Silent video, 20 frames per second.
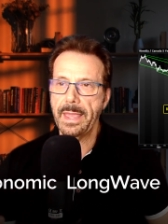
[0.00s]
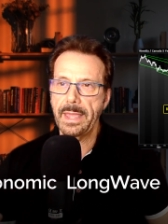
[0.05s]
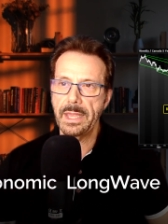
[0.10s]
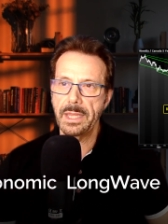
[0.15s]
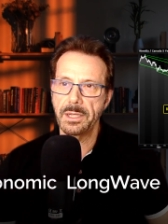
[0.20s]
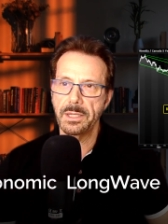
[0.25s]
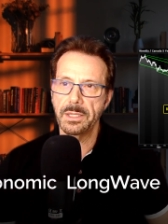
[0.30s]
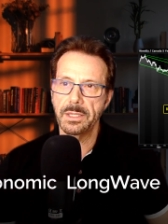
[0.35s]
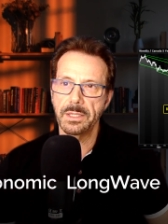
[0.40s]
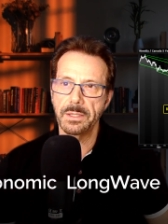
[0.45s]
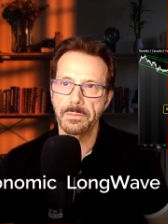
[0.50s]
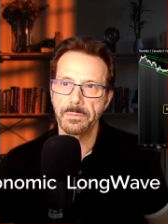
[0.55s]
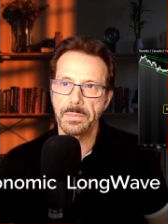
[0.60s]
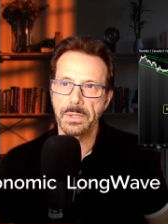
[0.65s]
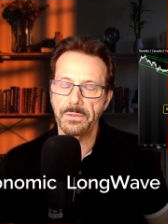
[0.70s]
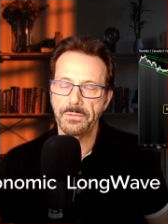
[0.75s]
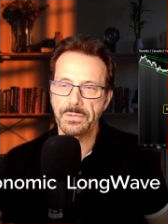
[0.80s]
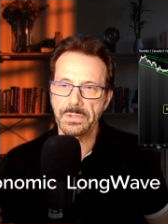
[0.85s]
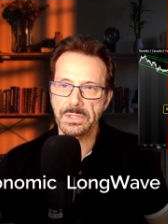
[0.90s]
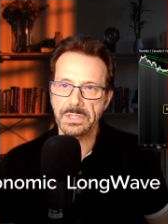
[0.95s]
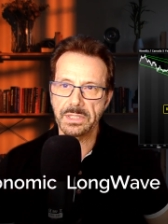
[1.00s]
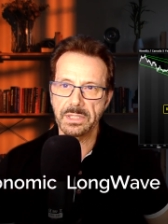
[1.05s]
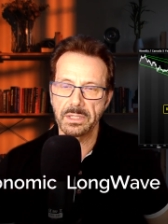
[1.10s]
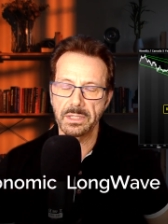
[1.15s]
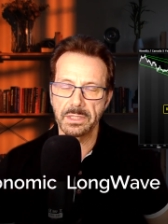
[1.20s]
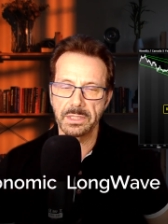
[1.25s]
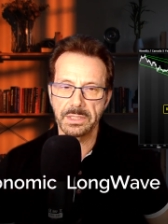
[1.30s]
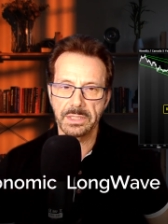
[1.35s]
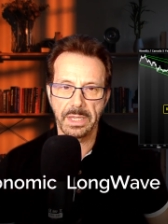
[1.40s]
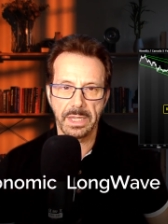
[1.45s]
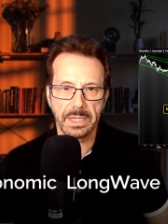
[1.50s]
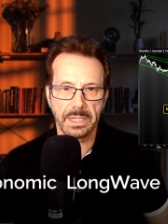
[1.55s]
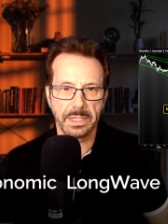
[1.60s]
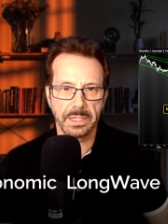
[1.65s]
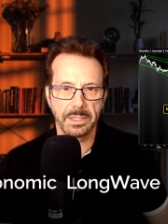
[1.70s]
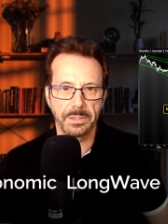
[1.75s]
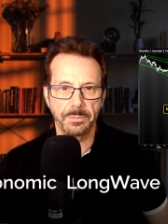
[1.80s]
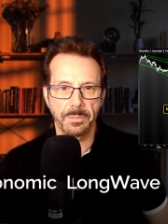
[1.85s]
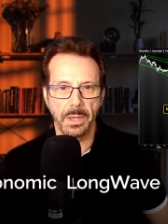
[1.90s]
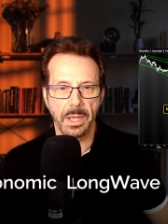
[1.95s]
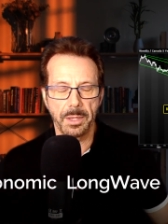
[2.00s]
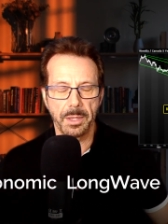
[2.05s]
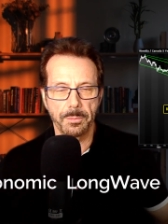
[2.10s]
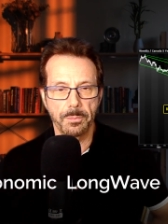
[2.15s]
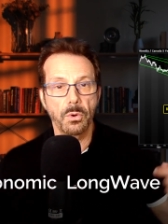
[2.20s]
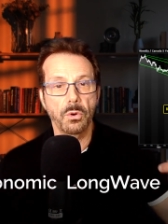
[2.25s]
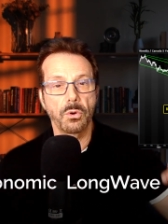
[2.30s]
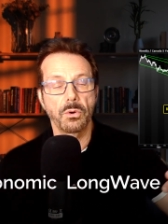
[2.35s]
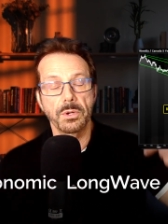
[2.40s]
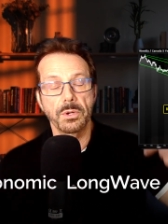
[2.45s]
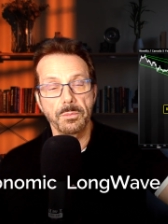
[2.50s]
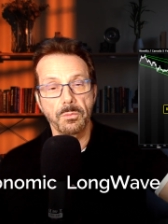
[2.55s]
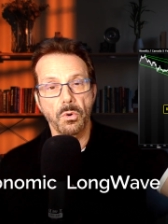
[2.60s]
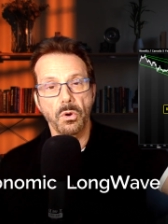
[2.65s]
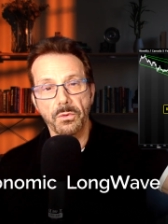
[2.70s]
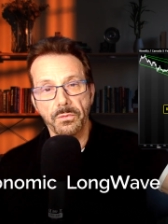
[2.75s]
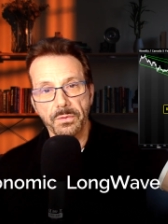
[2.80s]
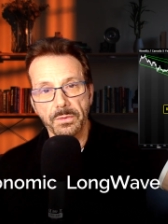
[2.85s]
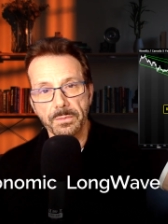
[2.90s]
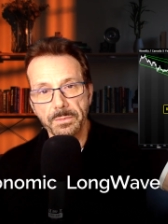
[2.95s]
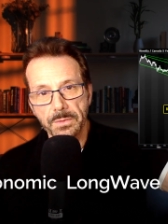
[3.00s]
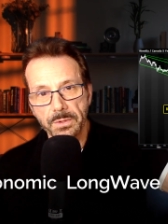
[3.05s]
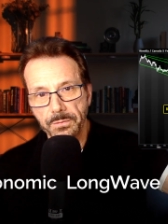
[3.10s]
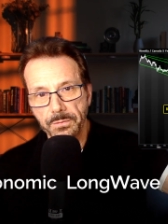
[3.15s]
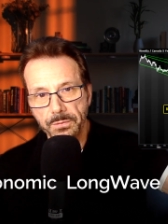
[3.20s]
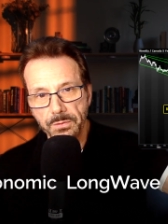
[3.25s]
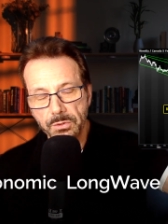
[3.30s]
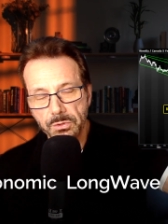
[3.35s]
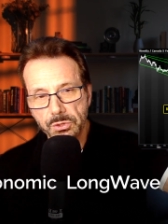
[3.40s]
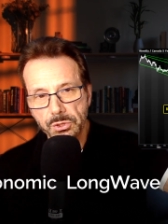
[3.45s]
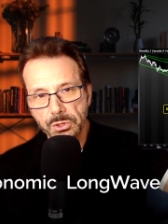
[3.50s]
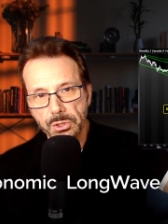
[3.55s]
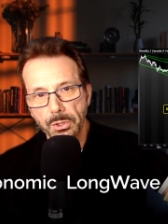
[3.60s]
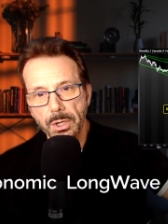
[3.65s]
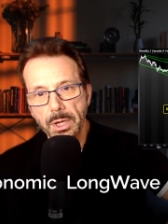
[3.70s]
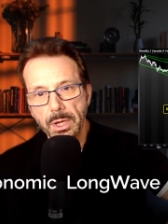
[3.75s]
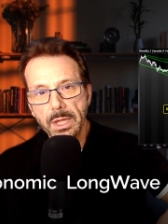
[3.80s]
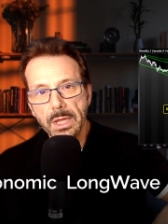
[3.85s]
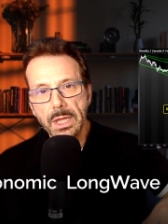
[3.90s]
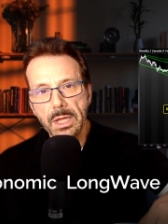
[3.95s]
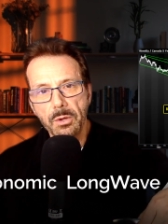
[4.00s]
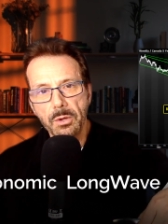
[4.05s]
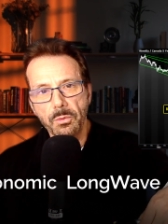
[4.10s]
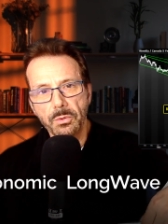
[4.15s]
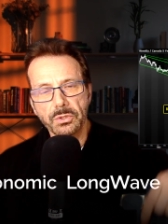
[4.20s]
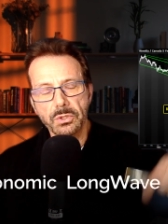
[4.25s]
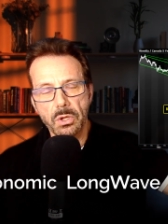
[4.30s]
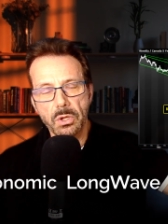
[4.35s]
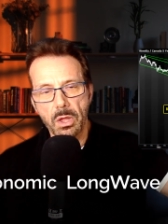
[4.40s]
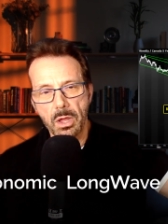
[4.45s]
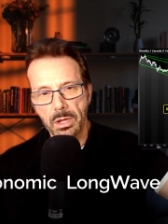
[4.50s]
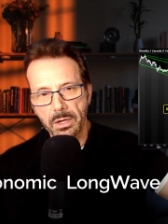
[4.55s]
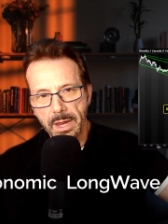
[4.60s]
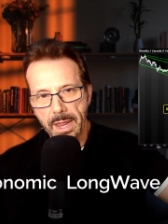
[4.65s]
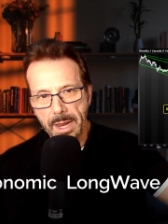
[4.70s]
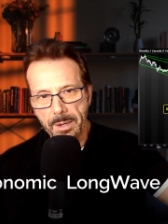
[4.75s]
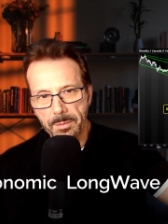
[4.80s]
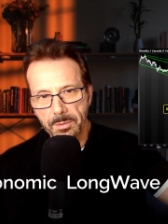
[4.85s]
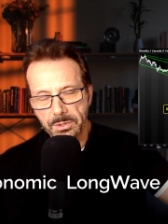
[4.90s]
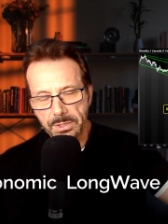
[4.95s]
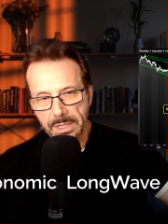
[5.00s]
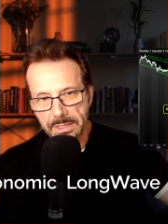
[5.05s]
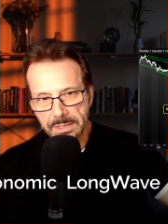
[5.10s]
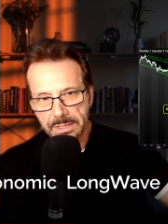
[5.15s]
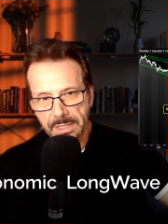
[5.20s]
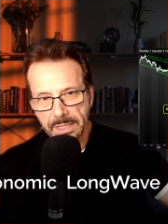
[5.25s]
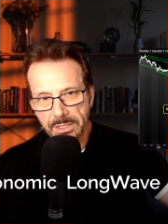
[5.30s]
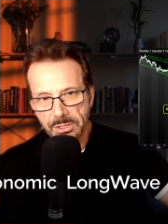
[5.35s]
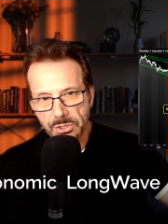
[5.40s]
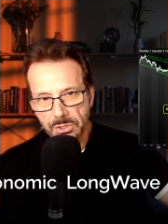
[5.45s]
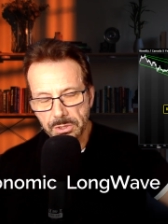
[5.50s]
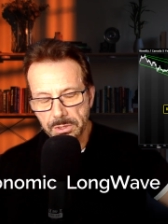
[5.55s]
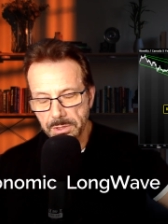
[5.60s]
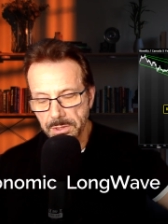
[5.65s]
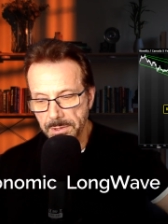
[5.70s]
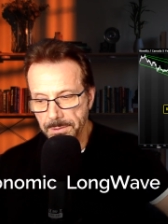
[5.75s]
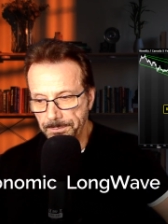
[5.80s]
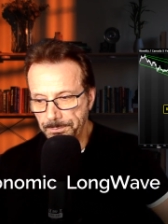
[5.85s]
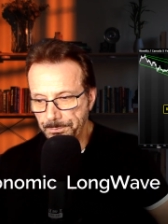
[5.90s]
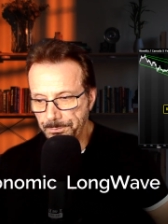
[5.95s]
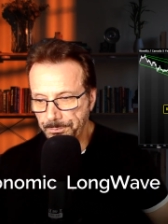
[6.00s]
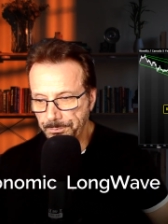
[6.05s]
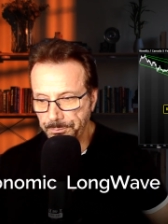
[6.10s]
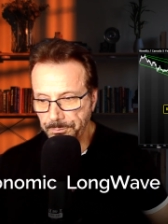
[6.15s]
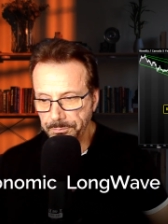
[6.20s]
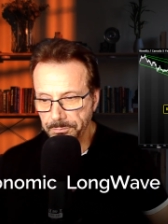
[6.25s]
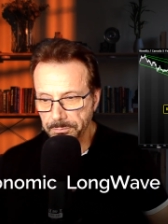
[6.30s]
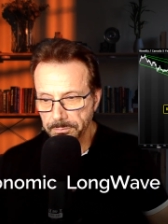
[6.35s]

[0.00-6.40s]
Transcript: can be facilitated by more and more from the future with long amortizations.